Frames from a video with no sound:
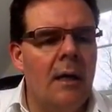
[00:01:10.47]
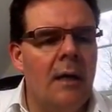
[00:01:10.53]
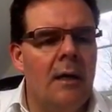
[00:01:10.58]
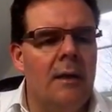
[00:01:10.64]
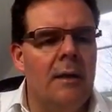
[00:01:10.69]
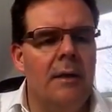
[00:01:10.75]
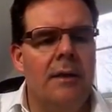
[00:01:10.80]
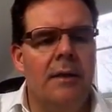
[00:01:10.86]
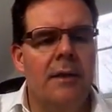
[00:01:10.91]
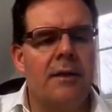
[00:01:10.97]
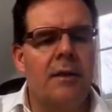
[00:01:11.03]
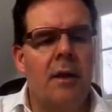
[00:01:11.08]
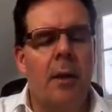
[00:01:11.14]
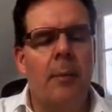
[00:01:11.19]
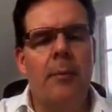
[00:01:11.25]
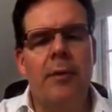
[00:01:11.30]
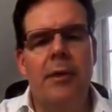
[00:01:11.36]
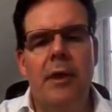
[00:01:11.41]
this
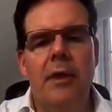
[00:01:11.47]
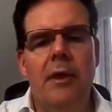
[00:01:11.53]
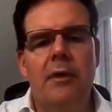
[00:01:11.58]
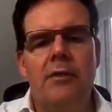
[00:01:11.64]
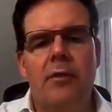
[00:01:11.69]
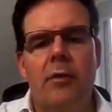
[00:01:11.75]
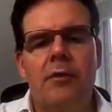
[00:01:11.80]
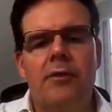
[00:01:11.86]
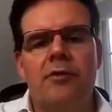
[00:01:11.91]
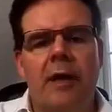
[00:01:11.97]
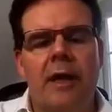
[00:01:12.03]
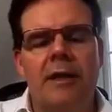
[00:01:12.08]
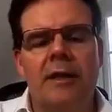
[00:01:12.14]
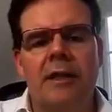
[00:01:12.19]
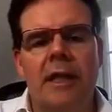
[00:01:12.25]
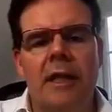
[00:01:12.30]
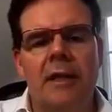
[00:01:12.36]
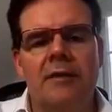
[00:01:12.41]
company is always trying
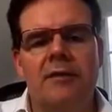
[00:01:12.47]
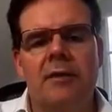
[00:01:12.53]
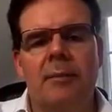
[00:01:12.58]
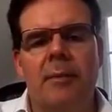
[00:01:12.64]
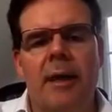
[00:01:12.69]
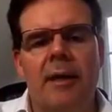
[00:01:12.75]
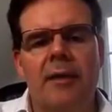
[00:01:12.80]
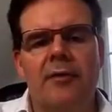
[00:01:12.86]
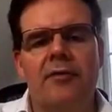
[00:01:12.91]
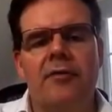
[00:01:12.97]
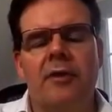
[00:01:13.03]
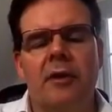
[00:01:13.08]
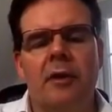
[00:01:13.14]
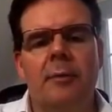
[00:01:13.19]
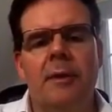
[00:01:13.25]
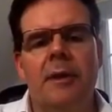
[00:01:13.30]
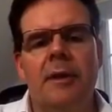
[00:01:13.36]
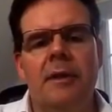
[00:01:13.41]
to get us to buy the
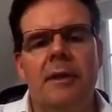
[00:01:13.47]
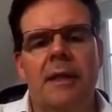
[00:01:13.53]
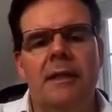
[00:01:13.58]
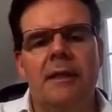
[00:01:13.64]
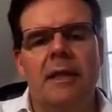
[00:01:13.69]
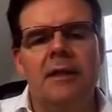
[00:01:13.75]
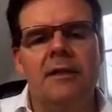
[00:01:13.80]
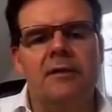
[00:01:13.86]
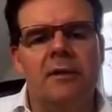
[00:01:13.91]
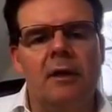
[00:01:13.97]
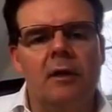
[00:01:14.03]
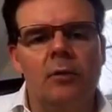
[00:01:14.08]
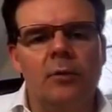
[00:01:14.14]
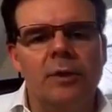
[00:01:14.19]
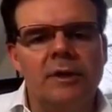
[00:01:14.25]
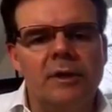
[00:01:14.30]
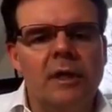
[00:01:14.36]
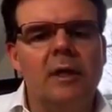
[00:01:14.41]
filament that they sell
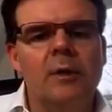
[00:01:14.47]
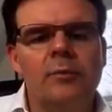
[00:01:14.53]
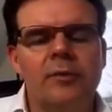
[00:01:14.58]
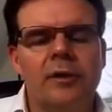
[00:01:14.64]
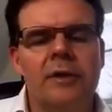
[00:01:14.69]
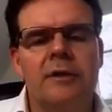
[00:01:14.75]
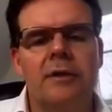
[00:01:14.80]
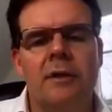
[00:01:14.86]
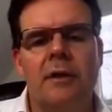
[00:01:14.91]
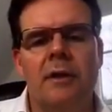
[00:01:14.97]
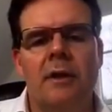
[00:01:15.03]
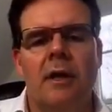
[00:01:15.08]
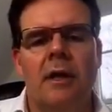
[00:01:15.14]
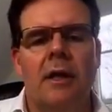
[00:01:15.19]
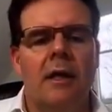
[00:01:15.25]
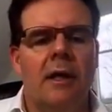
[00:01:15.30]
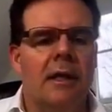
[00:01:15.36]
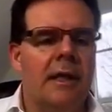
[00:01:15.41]
with their printer.
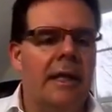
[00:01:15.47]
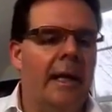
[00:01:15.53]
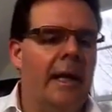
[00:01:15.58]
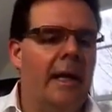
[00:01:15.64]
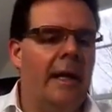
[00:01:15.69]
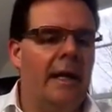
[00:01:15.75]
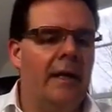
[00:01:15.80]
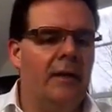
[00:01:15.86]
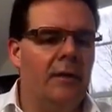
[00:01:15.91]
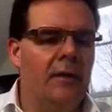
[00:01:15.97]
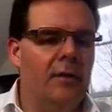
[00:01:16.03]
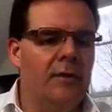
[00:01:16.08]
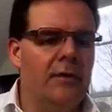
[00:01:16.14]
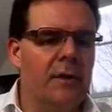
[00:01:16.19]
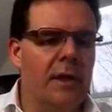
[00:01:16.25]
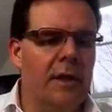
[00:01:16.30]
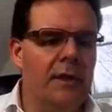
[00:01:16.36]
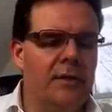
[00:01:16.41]
Can't I use
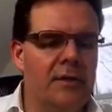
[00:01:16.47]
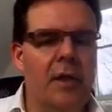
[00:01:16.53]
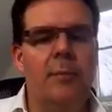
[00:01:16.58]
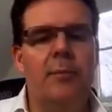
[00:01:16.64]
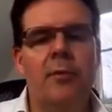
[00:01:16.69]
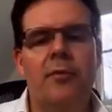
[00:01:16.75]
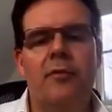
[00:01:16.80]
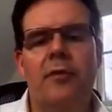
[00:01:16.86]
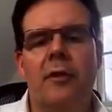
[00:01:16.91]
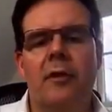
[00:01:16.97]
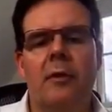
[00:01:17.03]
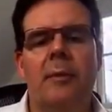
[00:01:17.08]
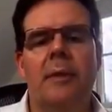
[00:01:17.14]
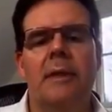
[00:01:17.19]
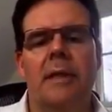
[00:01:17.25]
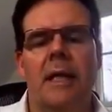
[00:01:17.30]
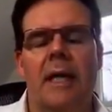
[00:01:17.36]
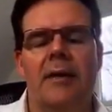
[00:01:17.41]
a cheaper
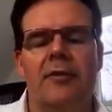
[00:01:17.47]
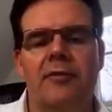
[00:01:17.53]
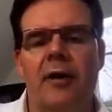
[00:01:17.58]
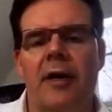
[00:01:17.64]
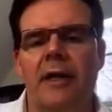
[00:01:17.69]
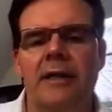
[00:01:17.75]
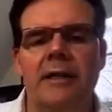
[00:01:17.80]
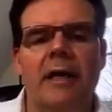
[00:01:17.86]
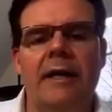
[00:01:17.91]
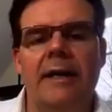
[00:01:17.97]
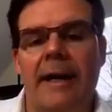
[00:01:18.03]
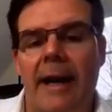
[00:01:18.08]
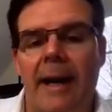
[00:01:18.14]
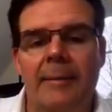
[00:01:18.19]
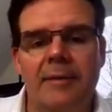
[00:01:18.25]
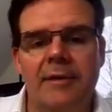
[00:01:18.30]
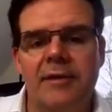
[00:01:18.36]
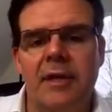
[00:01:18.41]
filament that I find on
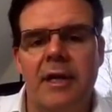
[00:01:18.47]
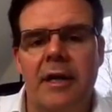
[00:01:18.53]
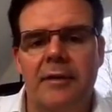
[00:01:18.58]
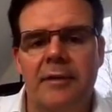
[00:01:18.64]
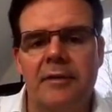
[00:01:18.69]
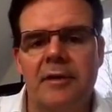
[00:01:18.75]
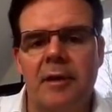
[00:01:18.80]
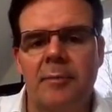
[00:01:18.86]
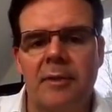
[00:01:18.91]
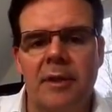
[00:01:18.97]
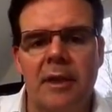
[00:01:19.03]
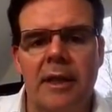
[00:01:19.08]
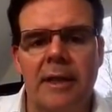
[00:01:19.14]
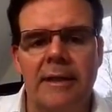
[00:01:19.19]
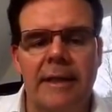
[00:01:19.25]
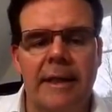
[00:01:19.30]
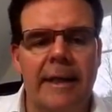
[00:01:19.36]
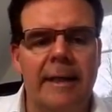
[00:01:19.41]
Amazon or something
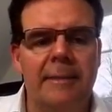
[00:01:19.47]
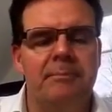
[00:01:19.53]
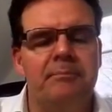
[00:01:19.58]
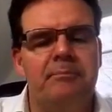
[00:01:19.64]
like that?